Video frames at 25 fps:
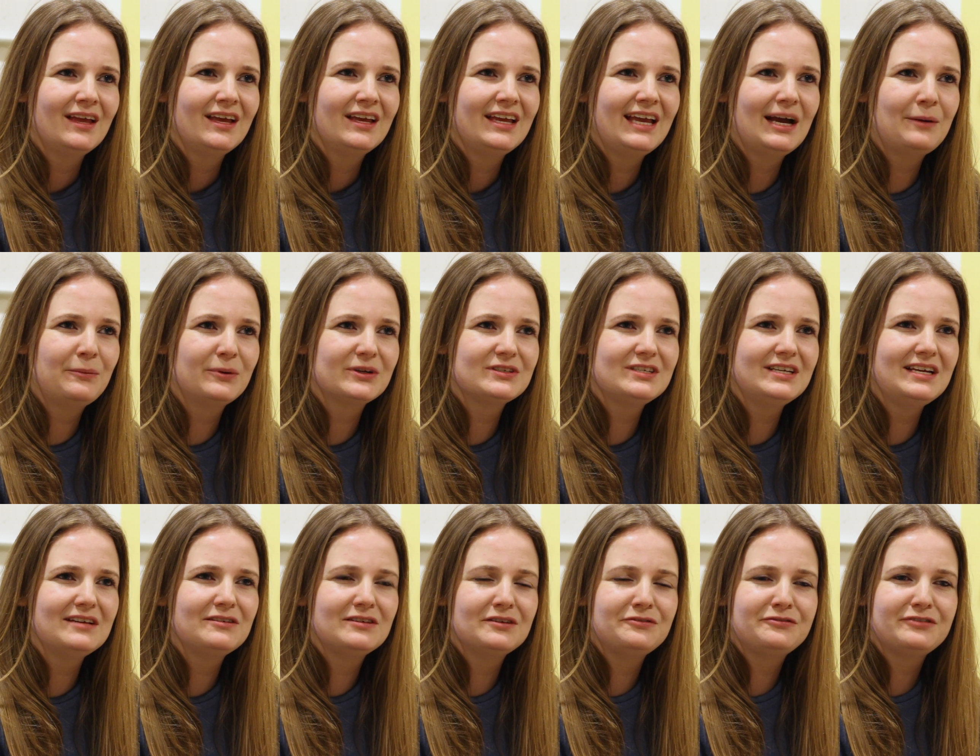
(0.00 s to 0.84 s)
yeah, what the
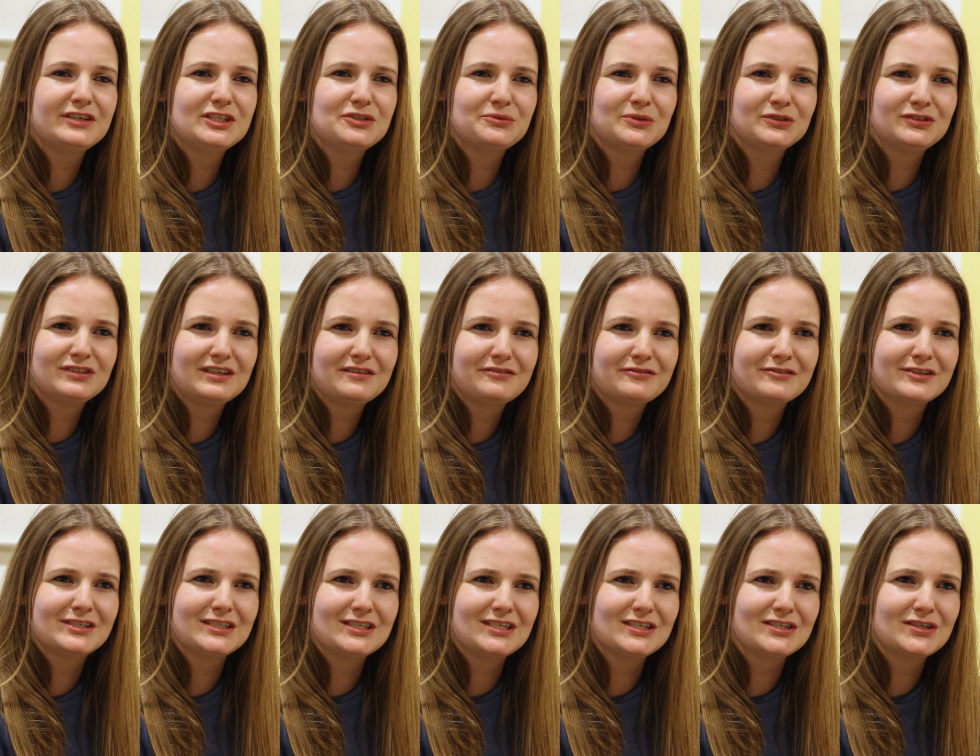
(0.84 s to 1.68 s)
individual
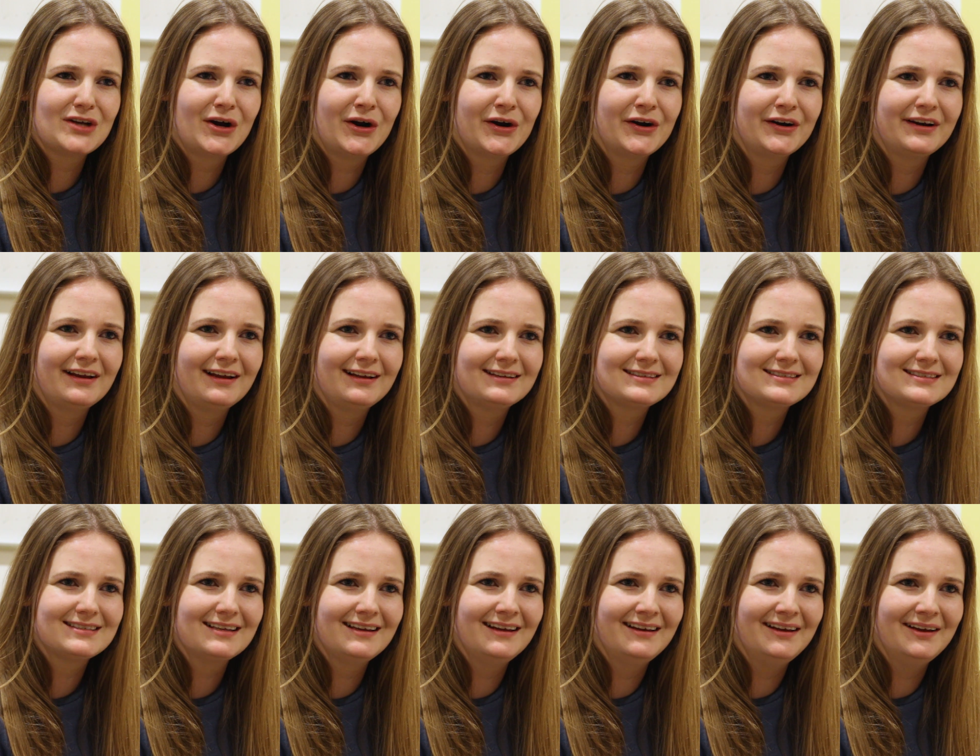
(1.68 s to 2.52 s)
differences are
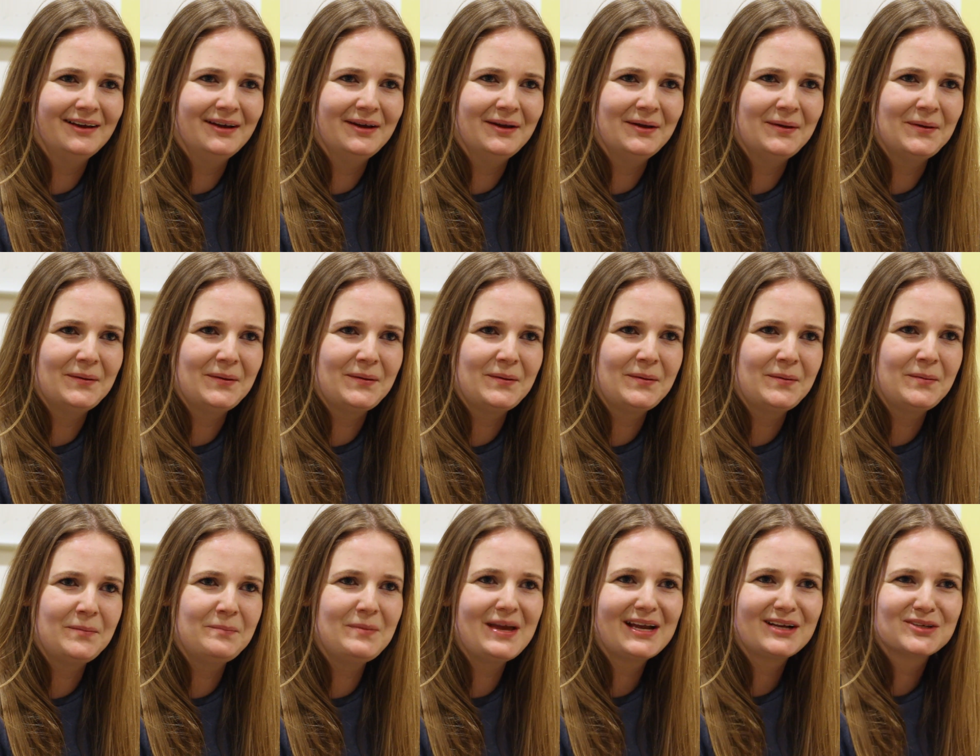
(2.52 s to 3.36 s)
that uh,
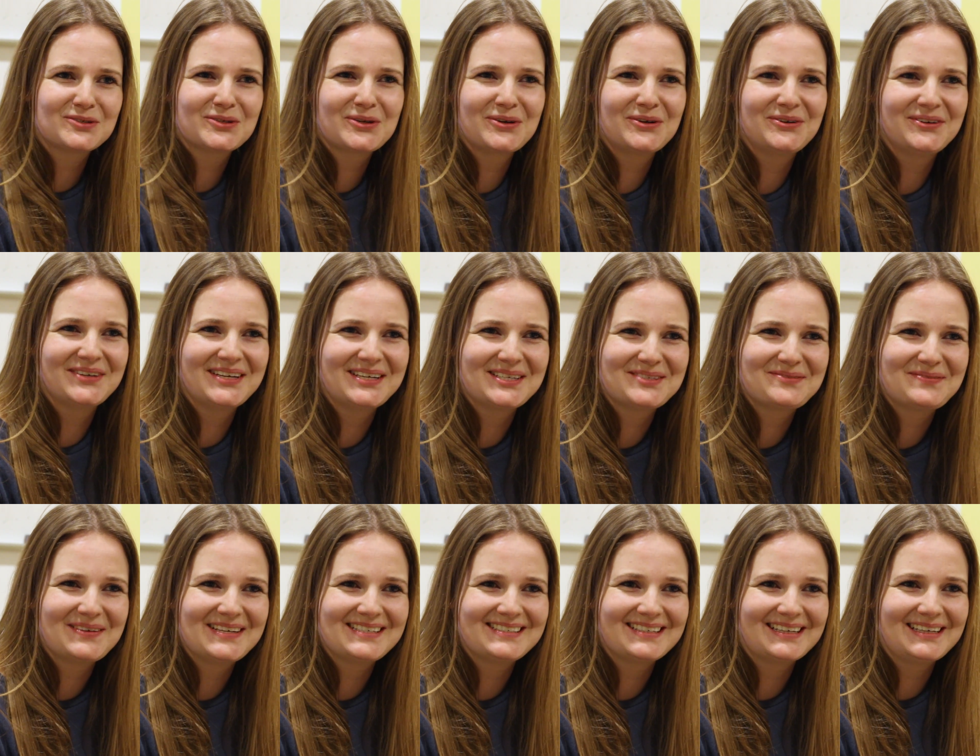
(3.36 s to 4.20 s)
make us curious,
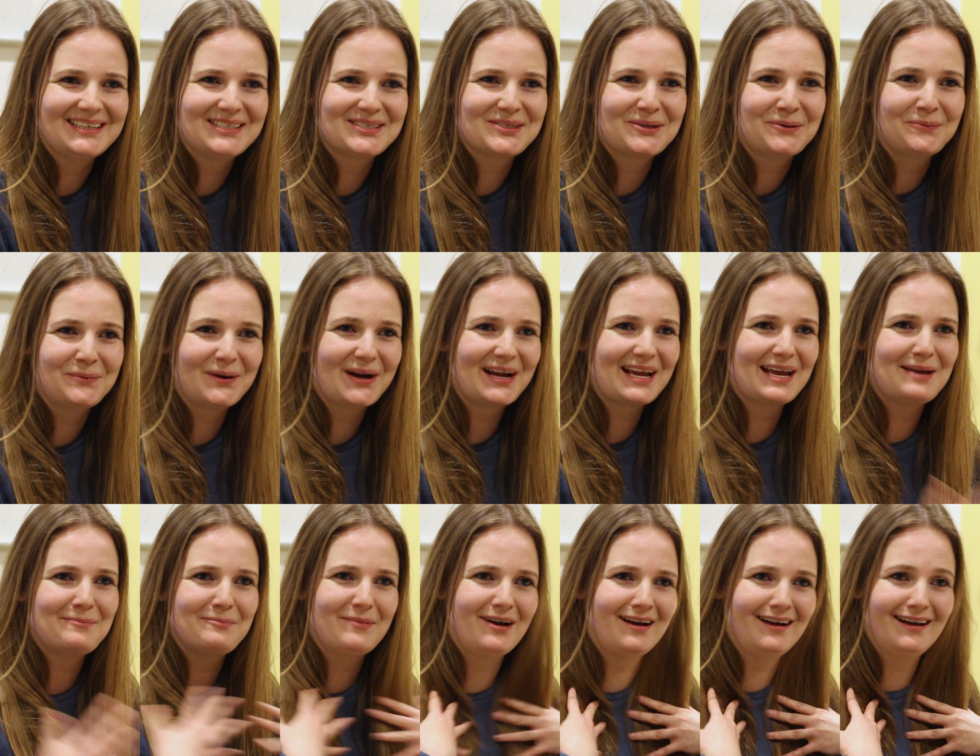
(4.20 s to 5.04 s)
basically. So why
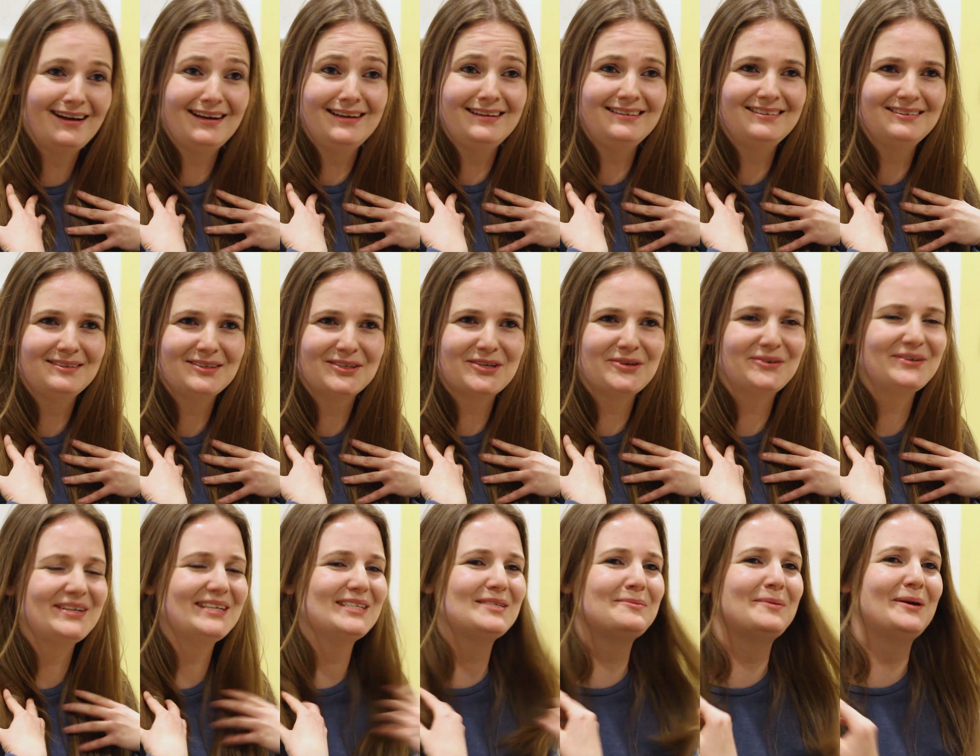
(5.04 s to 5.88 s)
am I
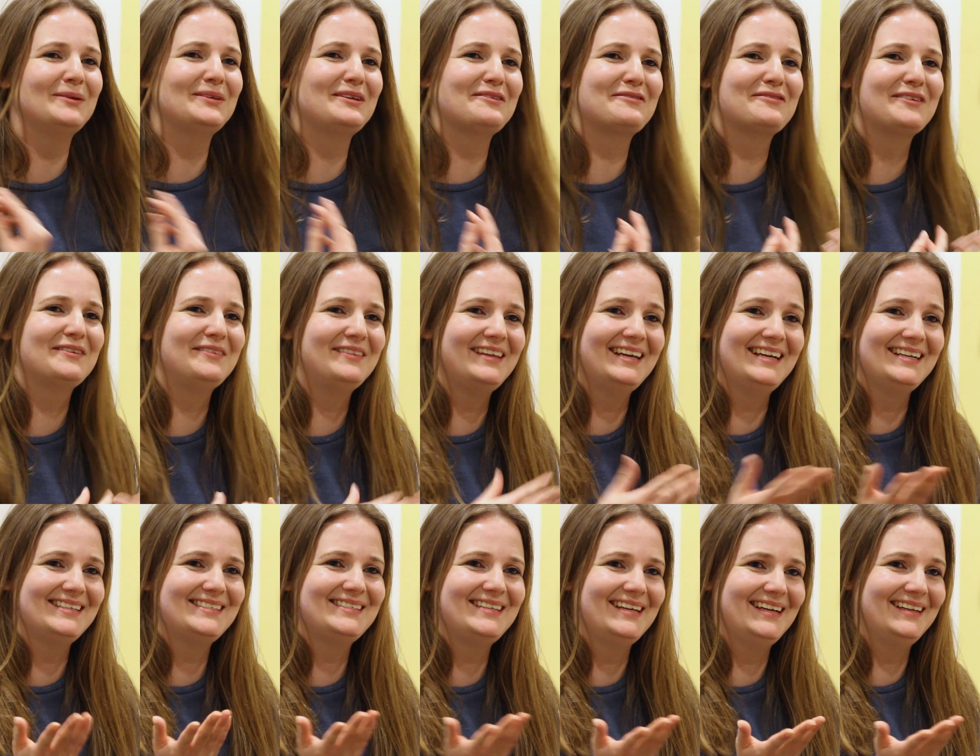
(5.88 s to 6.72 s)
curious about different
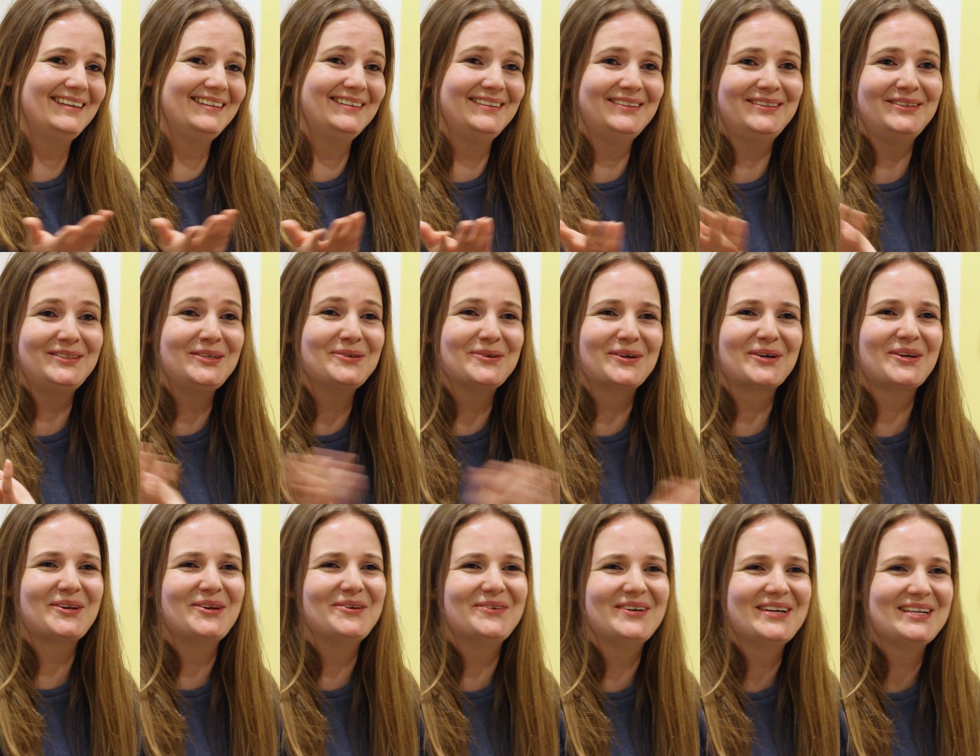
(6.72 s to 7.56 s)
things than you are
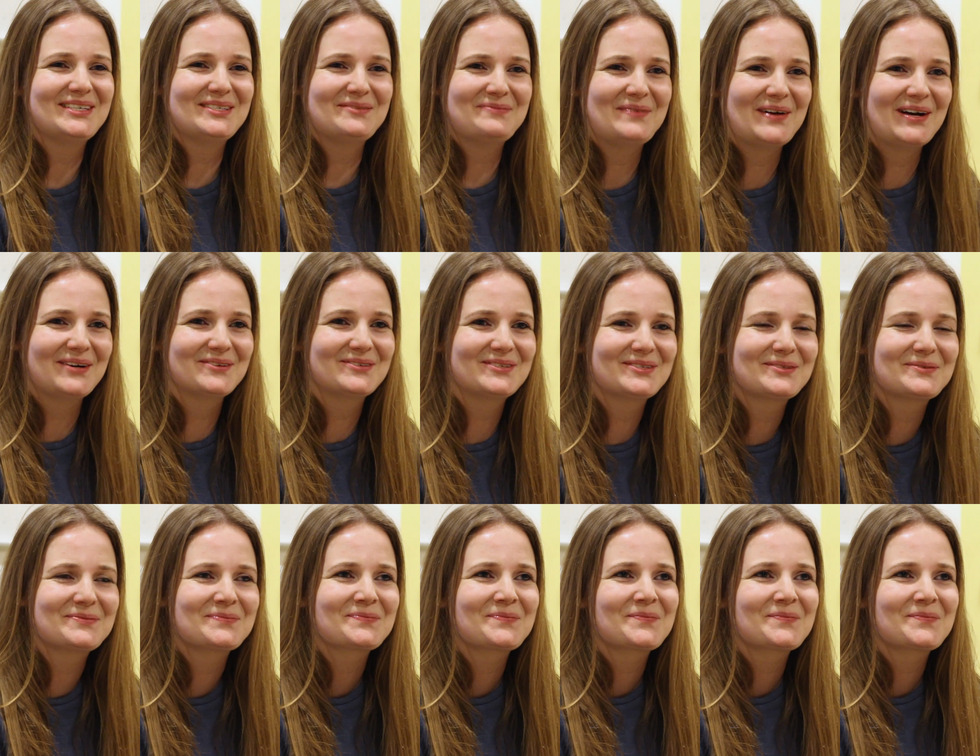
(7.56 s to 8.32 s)
curious about?